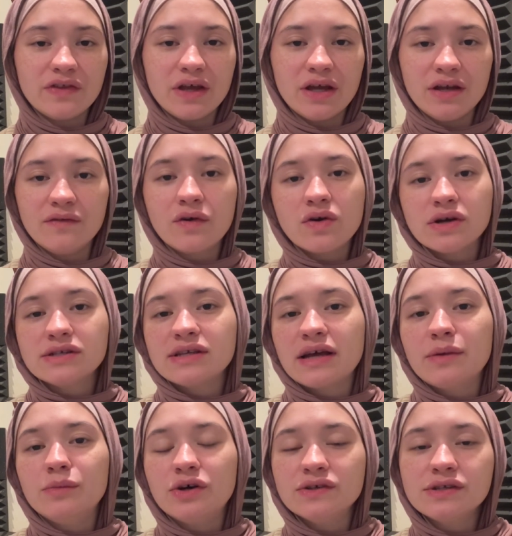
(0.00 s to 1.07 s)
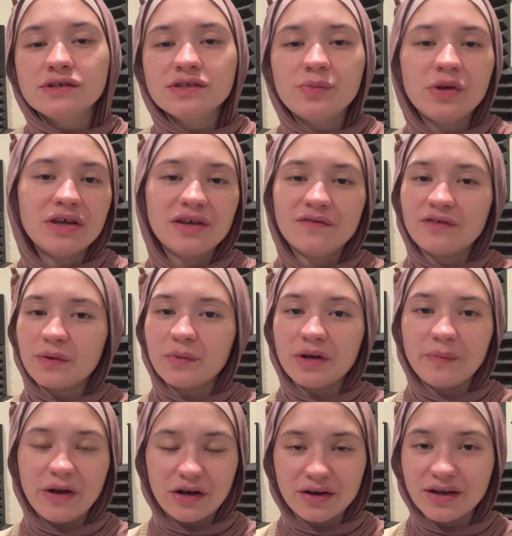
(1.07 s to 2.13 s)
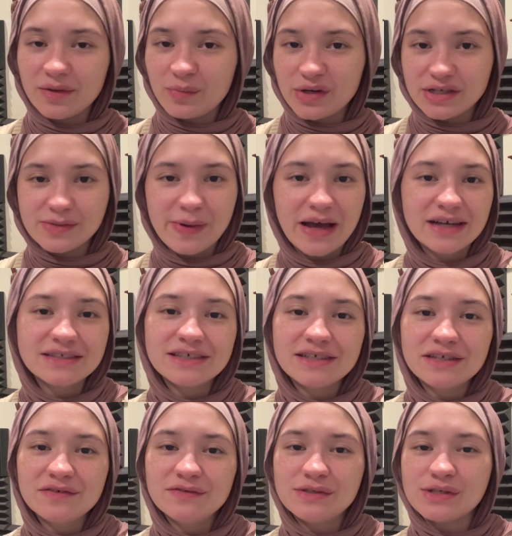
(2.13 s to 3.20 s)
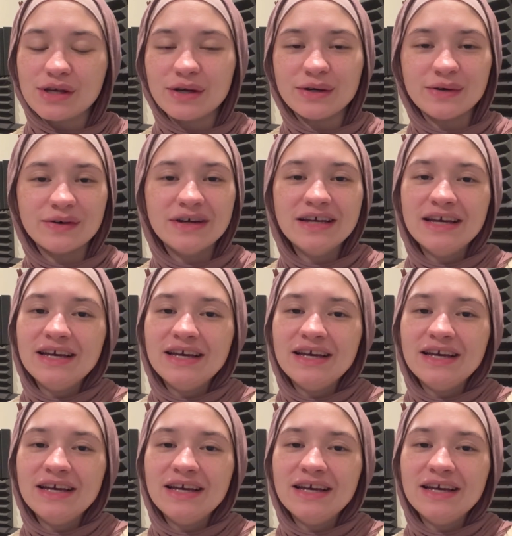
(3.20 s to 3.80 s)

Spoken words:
And of course, I'm also speaking from an American perspective, so